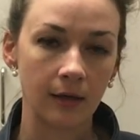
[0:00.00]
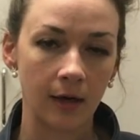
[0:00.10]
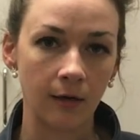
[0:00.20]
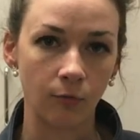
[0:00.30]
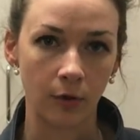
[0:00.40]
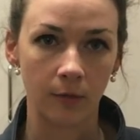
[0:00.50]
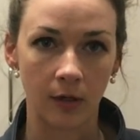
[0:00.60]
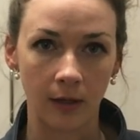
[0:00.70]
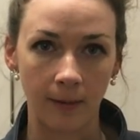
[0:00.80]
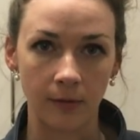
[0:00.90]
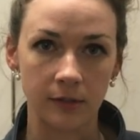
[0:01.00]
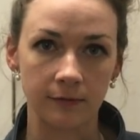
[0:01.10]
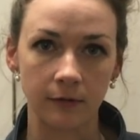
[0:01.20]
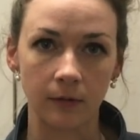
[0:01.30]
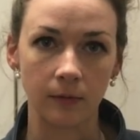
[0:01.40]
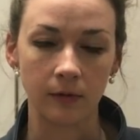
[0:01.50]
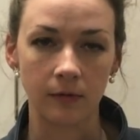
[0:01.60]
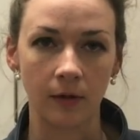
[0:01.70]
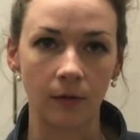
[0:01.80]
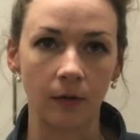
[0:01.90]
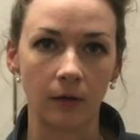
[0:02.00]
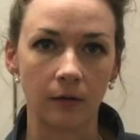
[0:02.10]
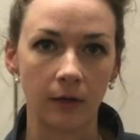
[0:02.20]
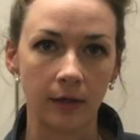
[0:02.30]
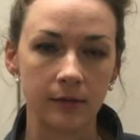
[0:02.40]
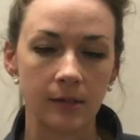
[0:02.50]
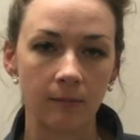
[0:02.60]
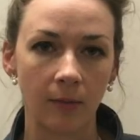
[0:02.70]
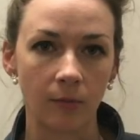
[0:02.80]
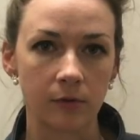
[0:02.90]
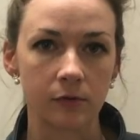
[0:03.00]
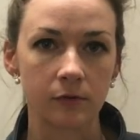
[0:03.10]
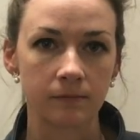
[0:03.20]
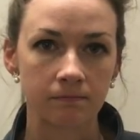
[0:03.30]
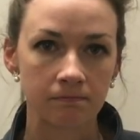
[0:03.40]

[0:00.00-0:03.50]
kind of work collaboratively with other team members.